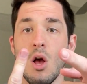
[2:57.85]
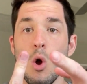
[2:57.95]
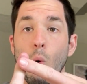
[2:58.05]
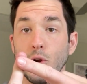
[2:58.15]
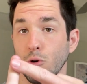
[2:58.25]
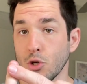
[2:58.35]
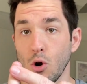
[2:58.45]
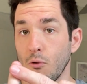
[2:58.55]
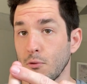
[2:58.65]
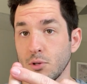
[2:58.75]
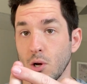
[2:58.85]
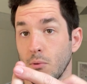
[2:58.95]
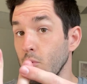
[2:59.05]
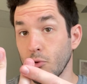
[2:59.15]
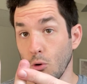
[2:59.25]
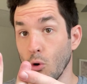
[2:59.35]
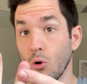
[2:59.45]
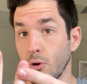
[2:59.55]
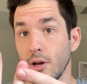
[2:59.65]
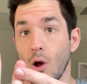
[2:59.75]
what you're told from someone, their
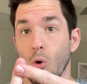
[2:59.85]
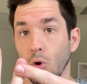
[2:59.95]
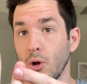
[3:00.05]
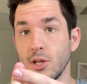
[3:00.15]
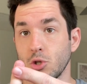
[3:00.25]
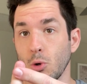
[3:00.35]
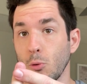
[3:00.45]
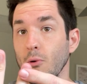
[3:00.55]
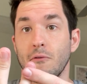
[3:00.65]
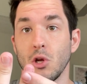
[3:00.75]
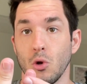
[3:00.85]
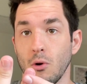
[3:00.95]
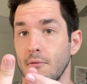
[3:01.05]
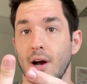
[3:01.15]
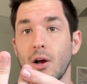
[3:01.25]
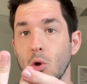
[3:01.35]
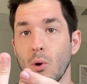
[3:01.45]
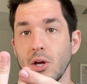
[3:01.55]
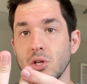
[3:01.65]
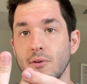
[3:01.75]
oral history review,
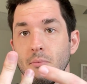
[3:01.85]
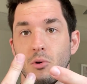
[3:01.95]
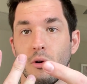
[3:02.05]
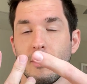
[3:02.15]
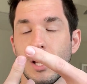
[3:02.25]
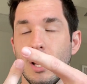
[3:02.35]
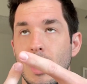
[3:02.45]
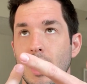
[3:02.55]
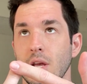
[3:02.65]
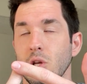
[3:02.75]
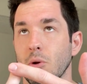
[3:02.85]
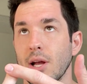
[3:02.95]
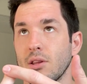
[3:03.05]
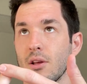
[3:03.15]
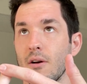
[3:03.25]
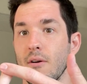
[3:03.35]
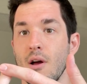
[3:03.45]
evaluation of a movie. You get the